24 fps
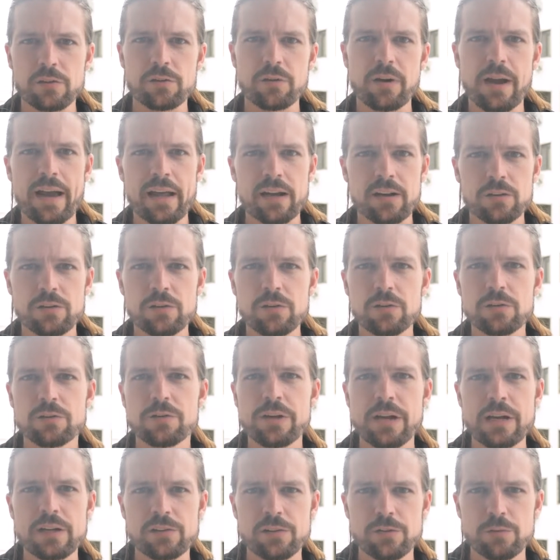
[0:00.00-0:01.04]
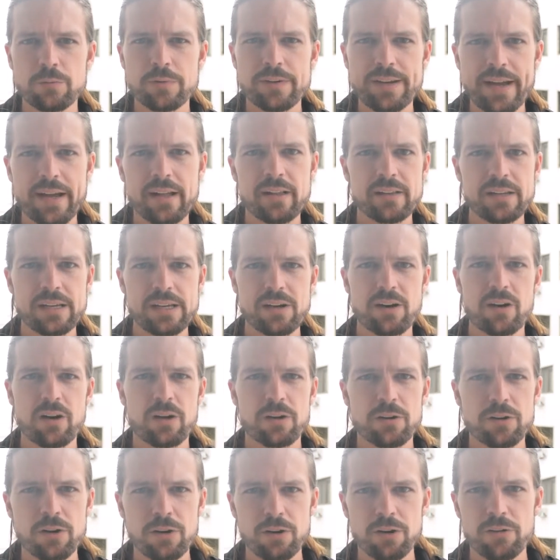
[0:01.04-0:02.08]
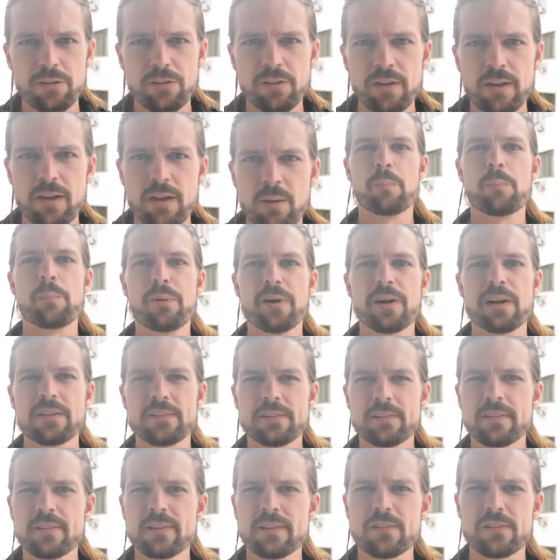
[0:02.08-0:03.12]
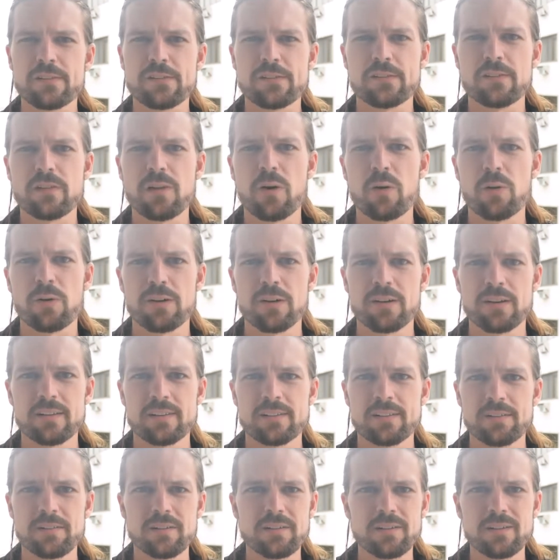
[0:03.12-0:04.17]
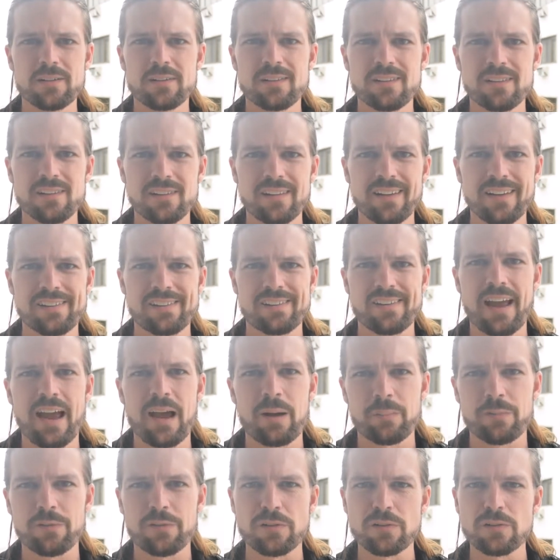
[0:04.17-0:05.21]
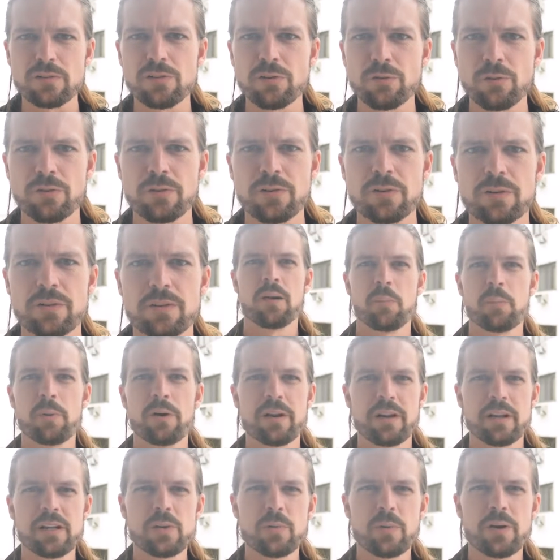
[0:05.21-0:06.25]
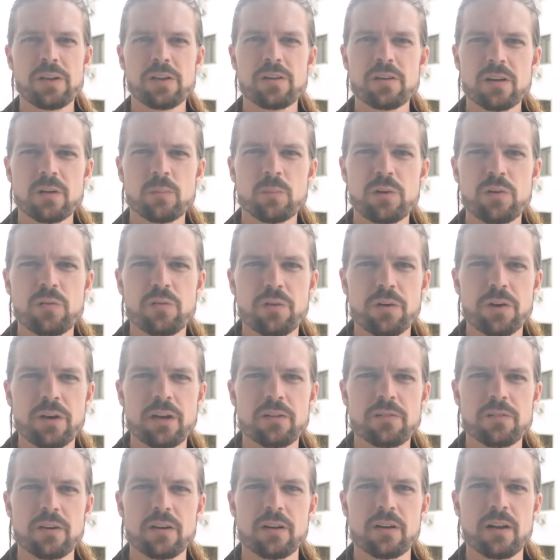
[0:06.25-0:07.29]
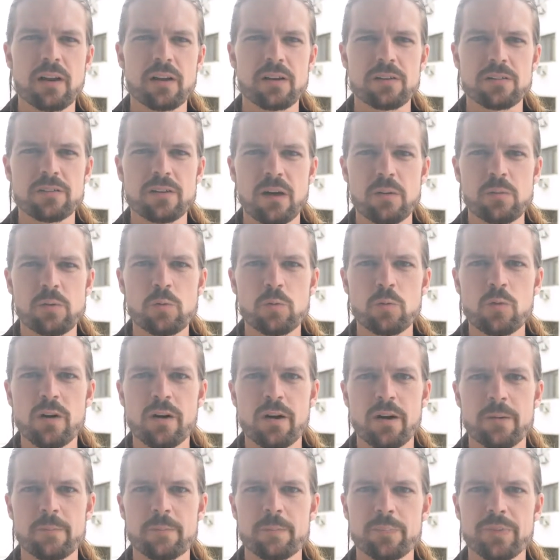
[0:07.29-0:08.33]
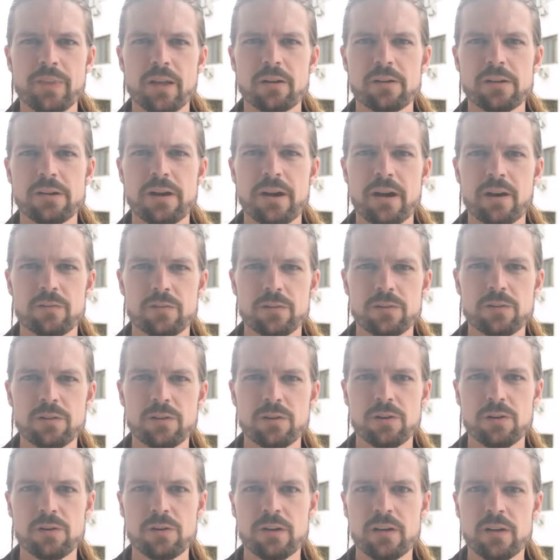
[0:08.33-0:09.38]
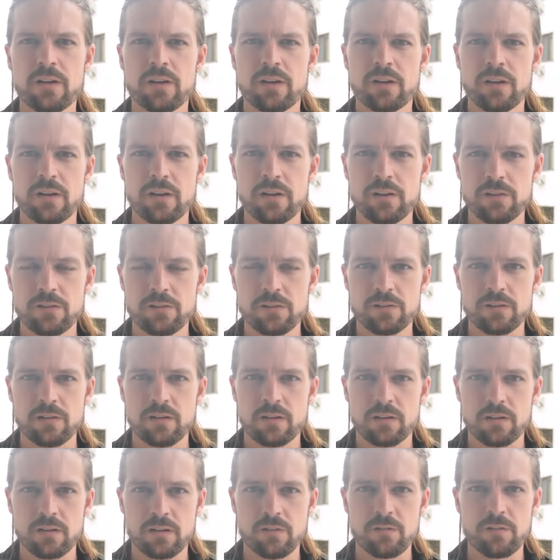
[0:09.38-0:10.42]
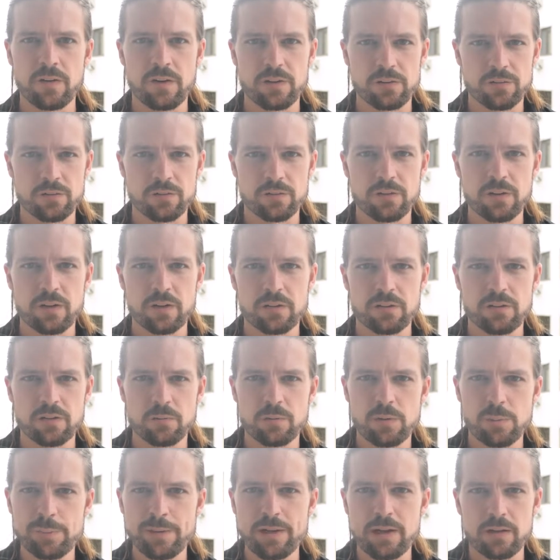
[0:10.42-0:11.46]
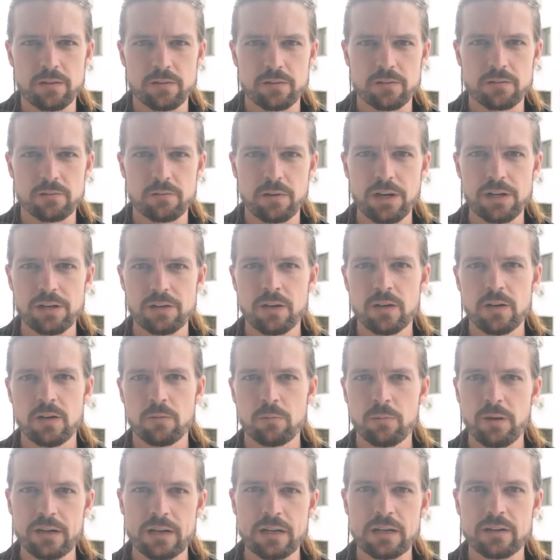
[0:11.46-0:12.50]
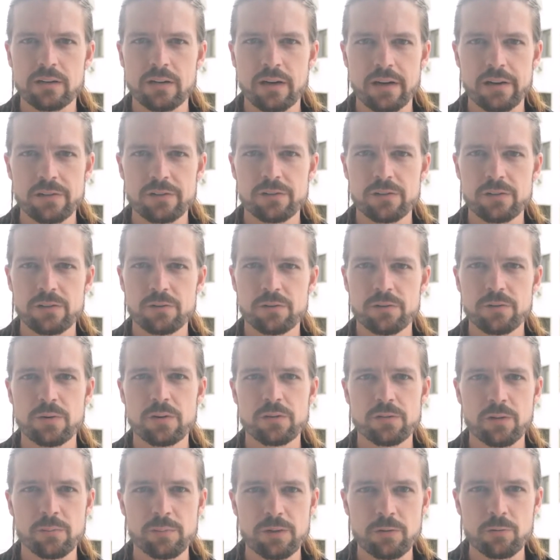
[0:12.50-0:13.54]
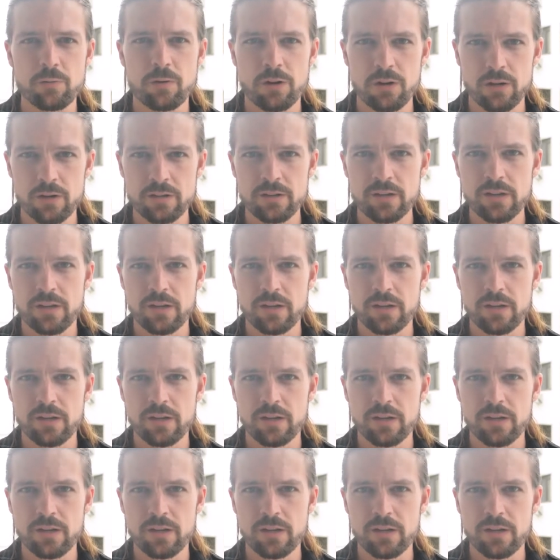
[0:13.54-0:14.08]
your attitude creates your reality on earth, but it's a little slower and it's a little less absolute. But anyway, you can be forgiven at any time you want. All you have to do is confess your sins and repent, right? Recognize that you're doing something wrong